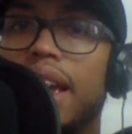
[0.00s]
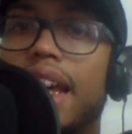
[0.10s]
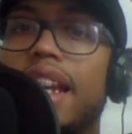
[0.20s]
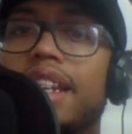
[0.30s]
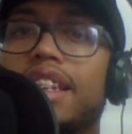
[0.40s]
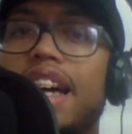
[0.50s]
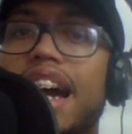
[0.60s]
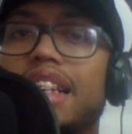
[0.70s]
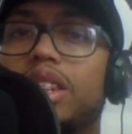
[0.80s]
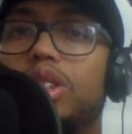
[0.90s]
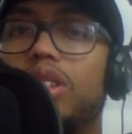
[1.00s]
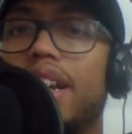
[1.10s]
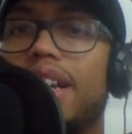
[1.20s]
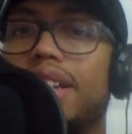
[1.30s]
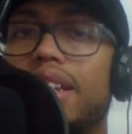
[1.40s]
And then the last
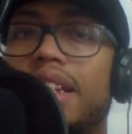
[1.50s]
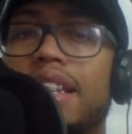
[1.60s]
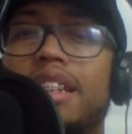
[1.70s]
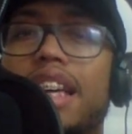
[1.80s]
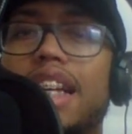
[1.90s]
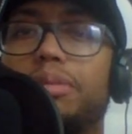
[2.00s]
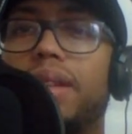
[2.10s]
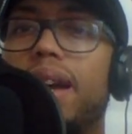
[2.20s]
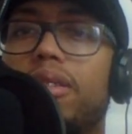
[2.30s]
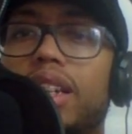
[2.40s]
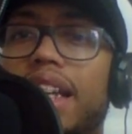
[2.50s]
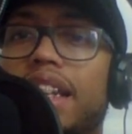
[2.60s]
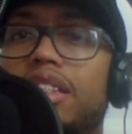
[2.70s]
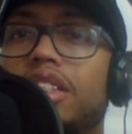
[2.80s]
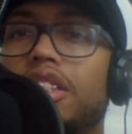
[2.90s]
player I'm going to
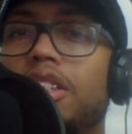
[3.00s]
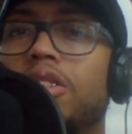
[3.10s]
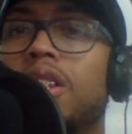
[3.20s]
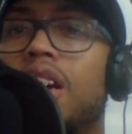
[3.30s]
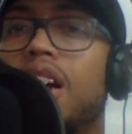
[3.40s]
get into